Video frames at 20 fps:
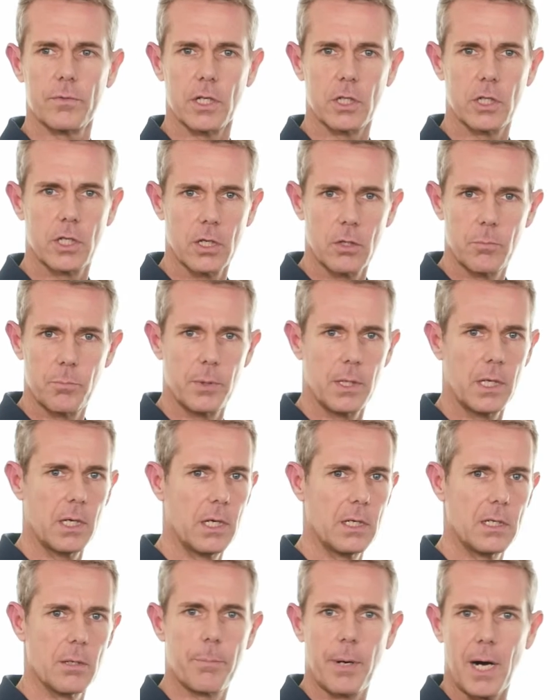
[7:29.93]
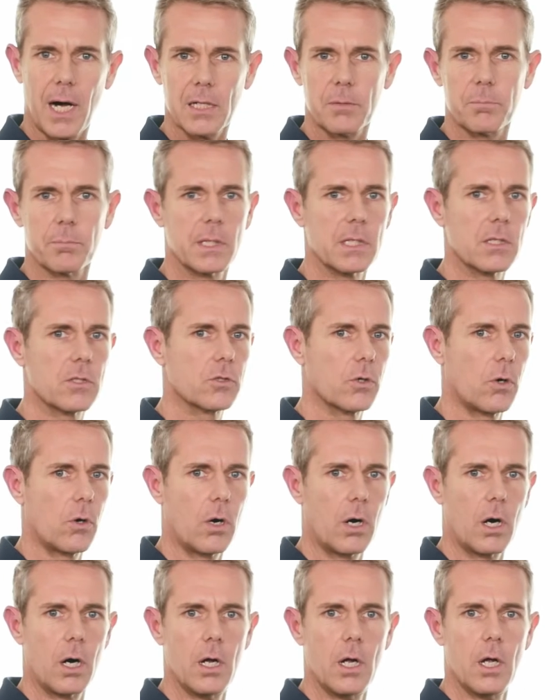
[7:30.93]
It could be departments
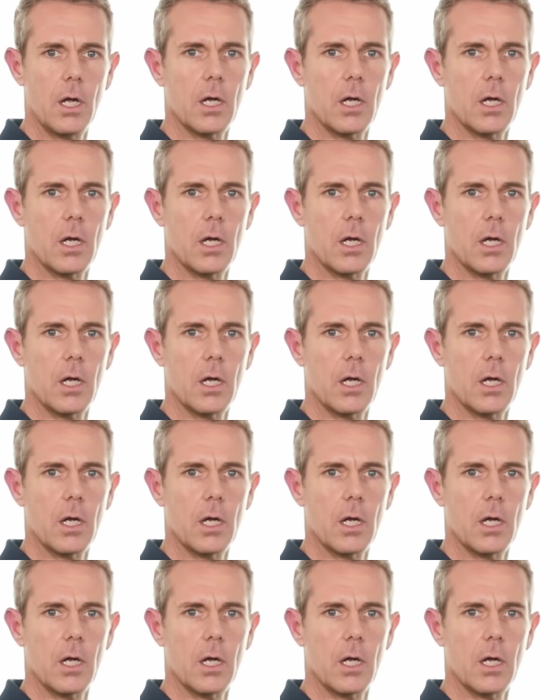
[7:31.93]
or